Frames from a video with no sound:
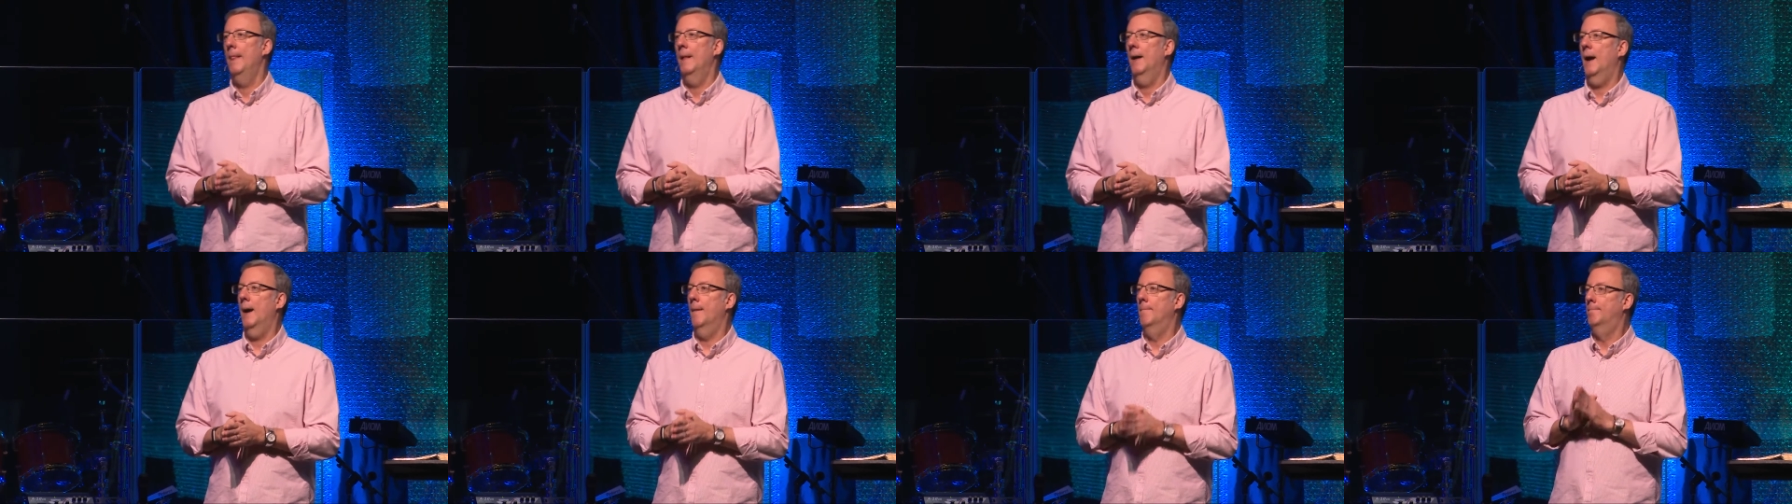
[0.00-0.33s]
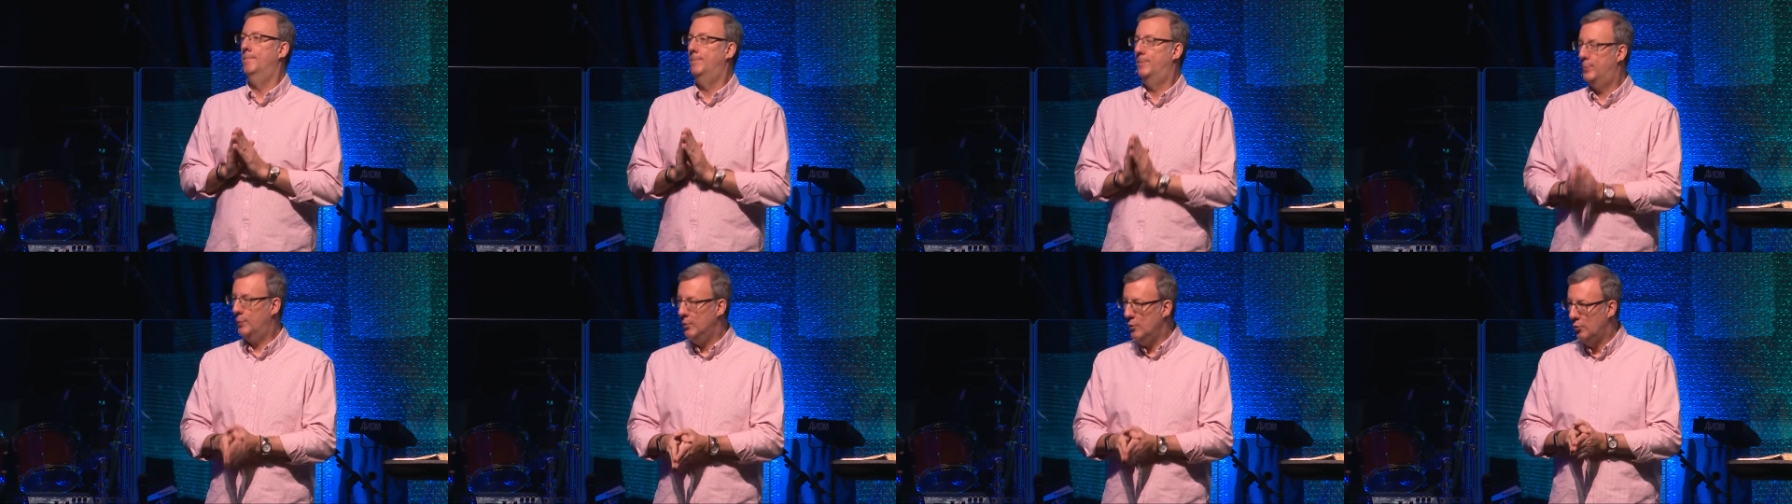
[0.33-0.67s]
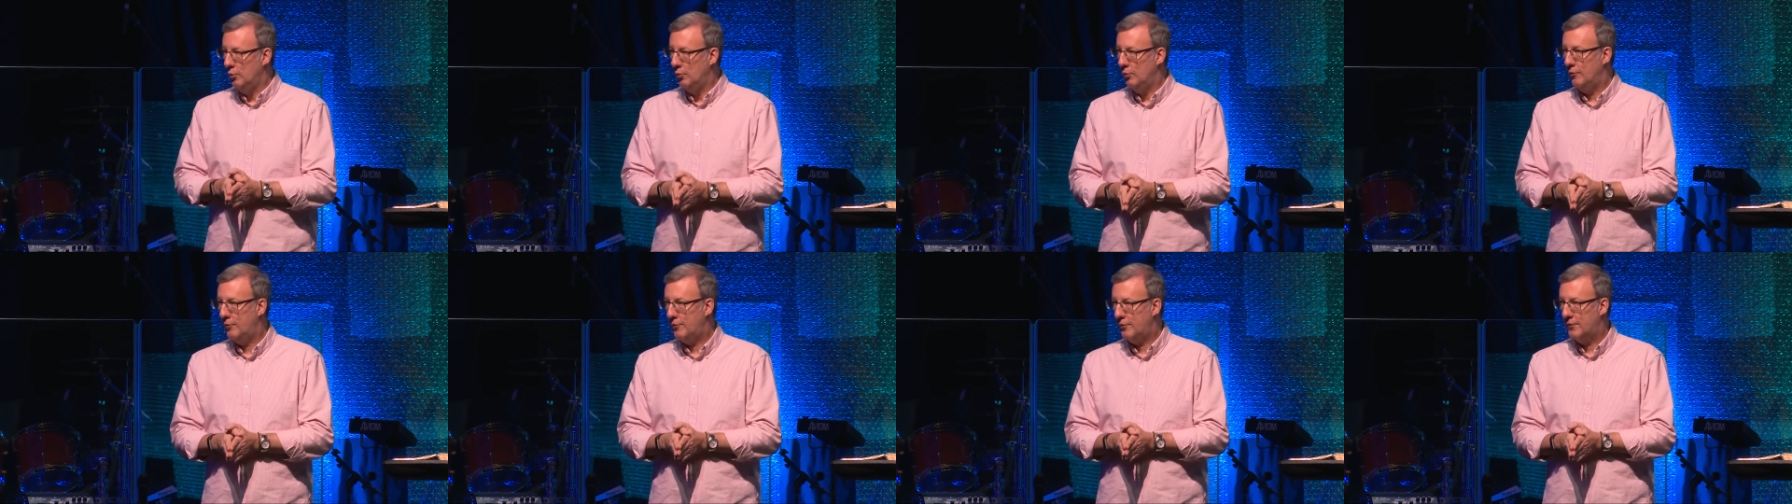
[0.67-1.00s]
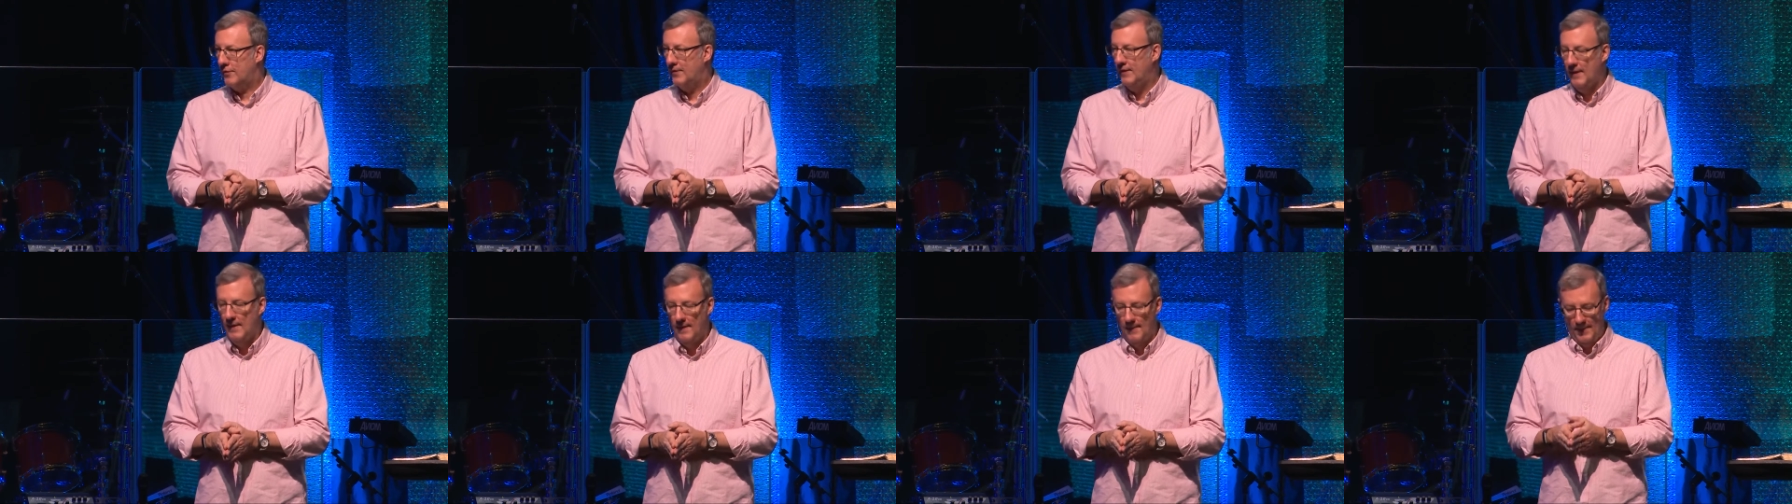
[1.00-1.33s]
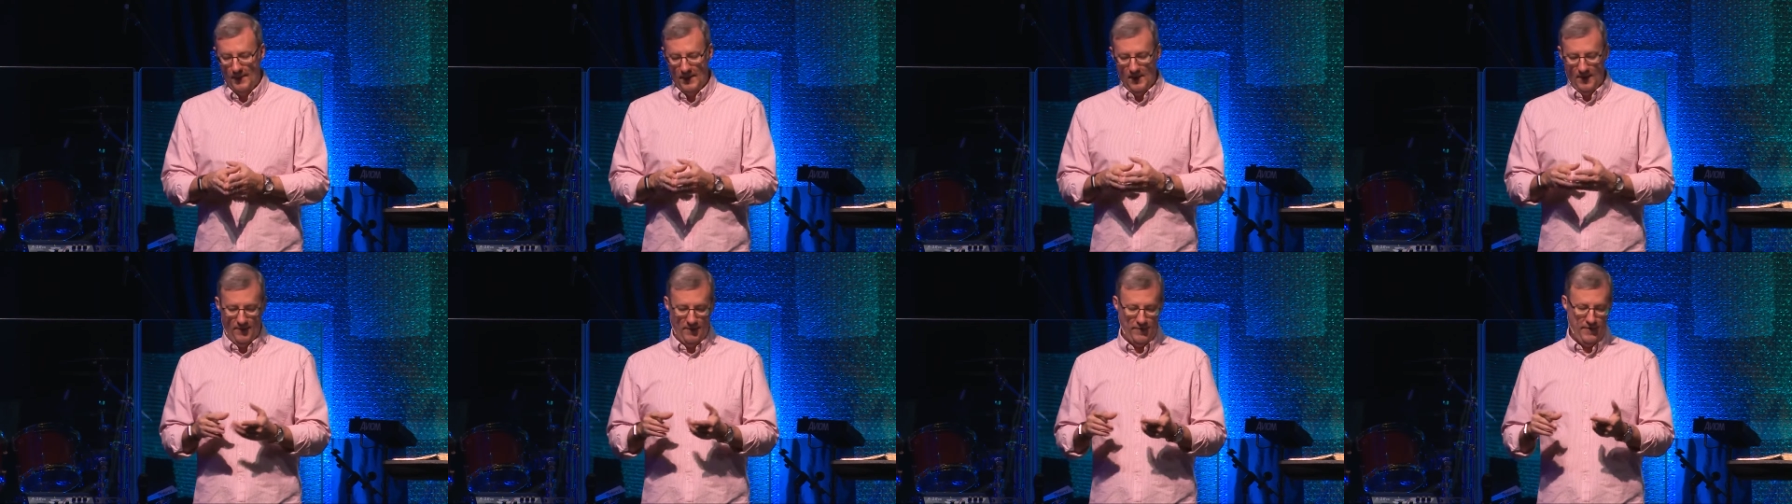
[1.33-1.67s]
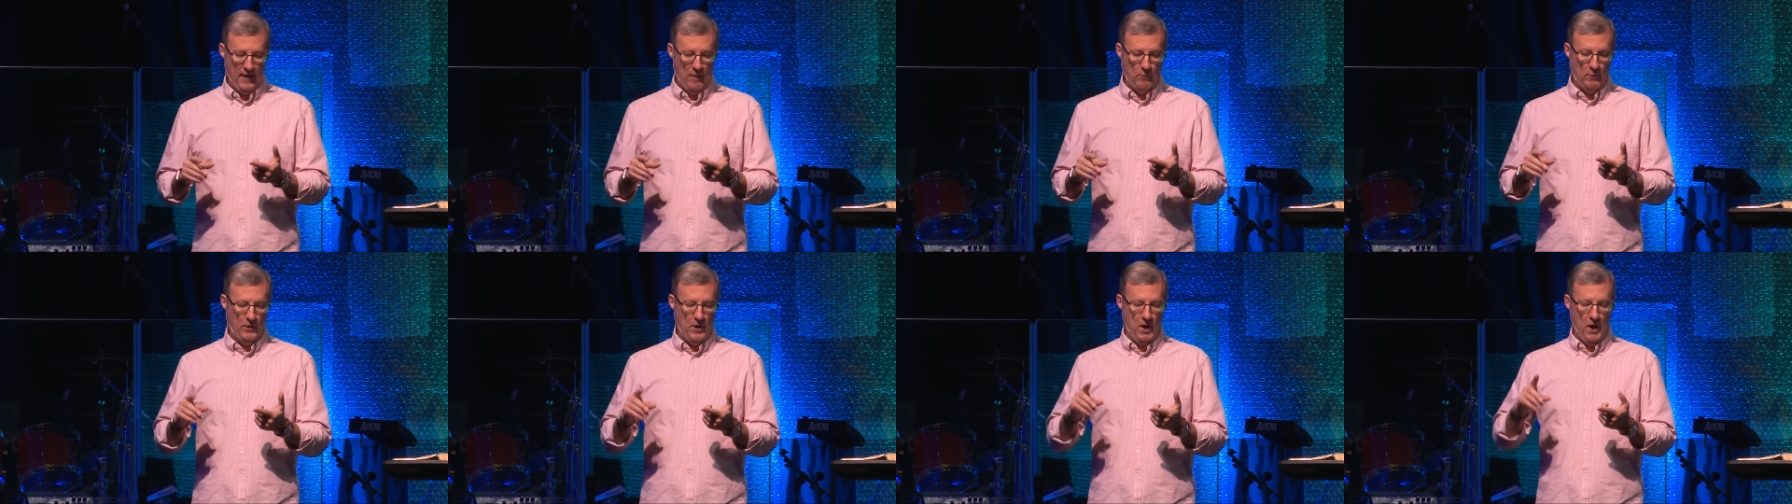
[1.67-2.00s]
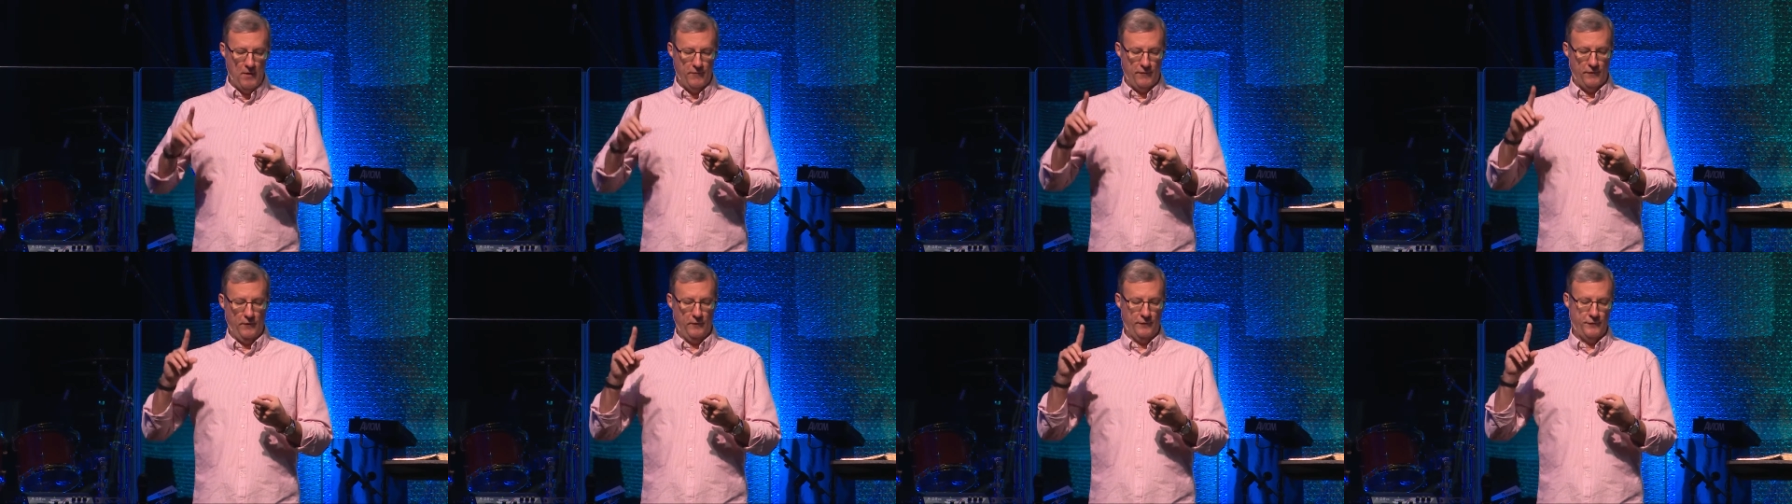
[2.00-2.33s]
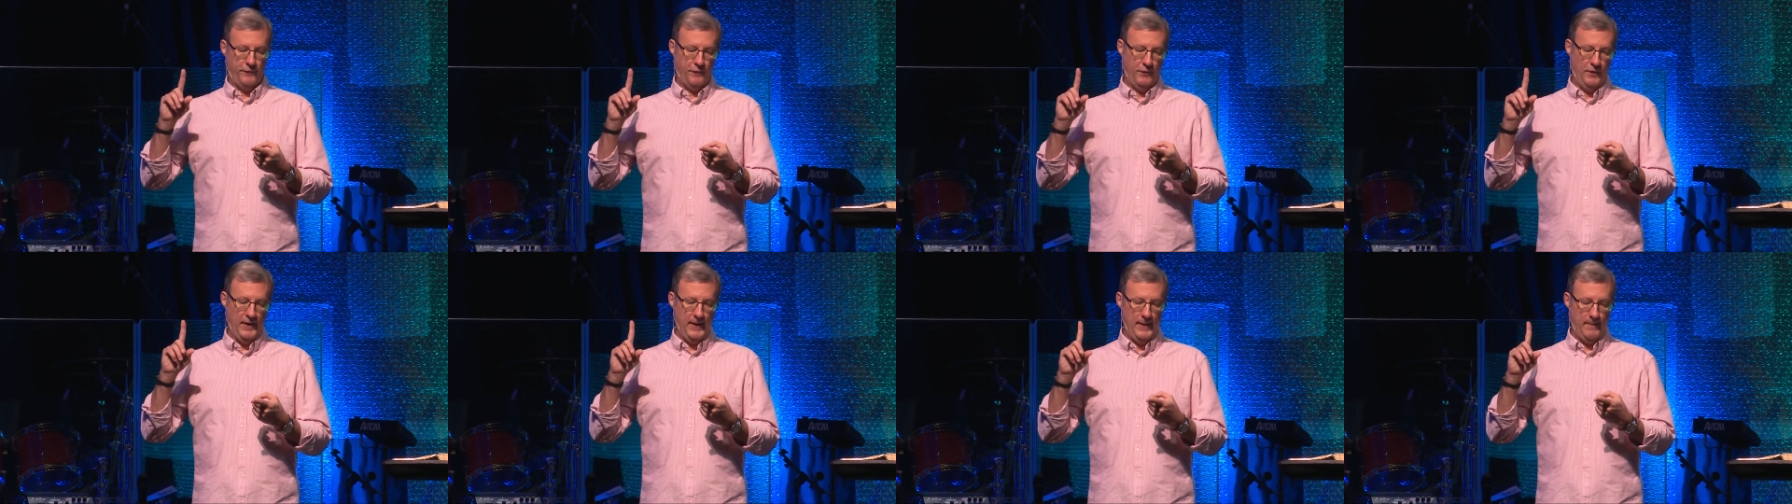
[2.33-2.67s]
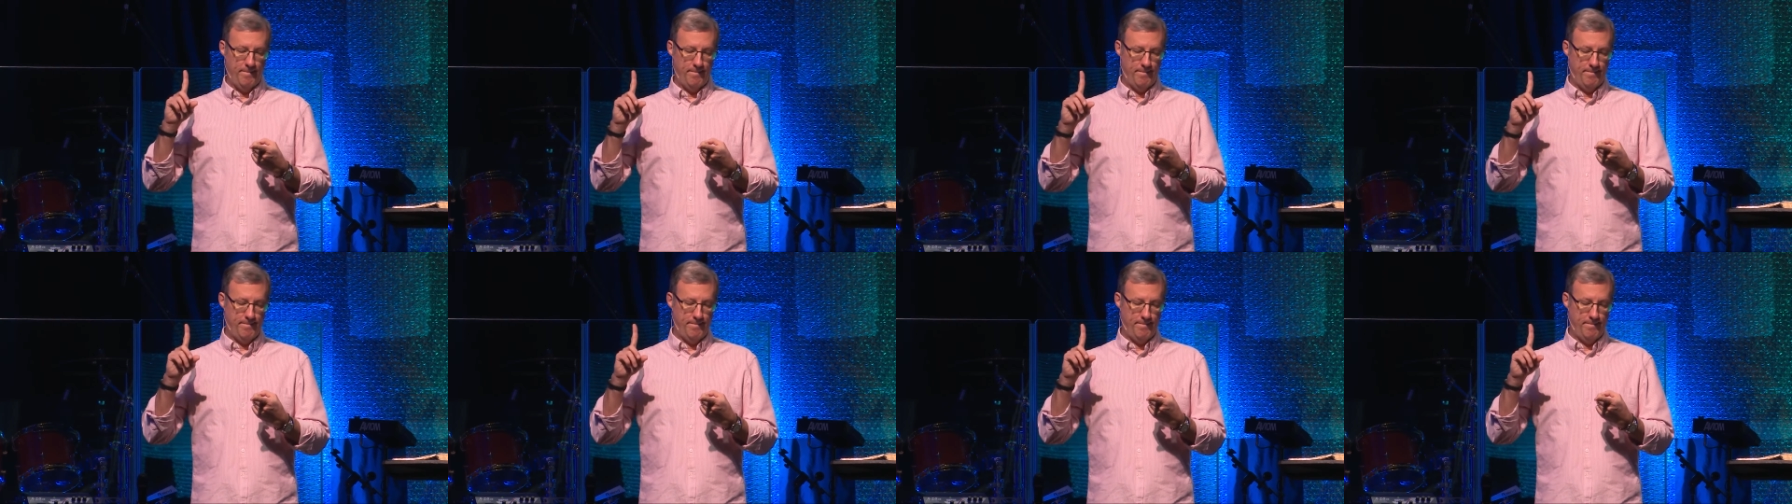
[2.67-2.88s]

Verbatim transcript: a booth that would offer free